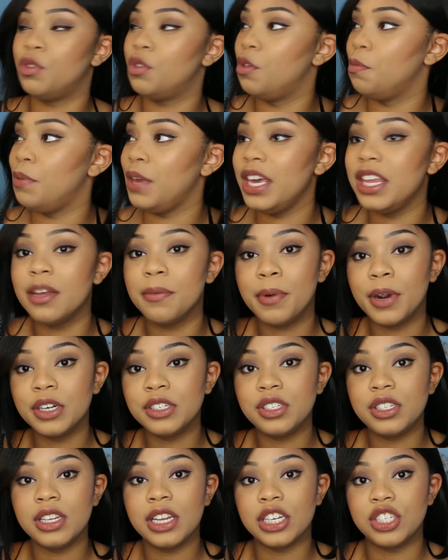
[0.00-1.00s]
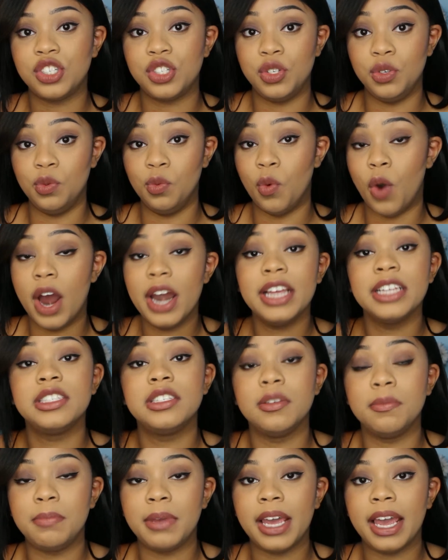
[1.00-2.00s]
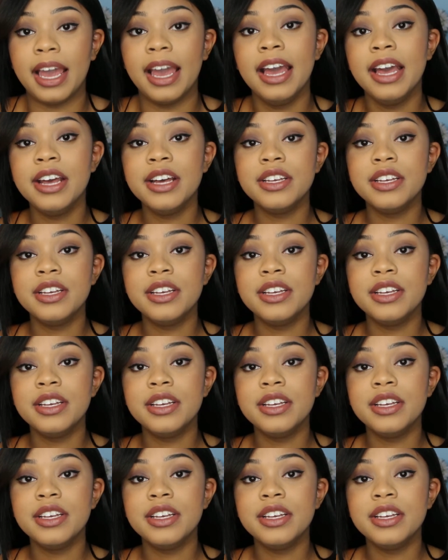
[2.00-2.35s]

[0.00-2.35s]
to be the person that you wanted to be.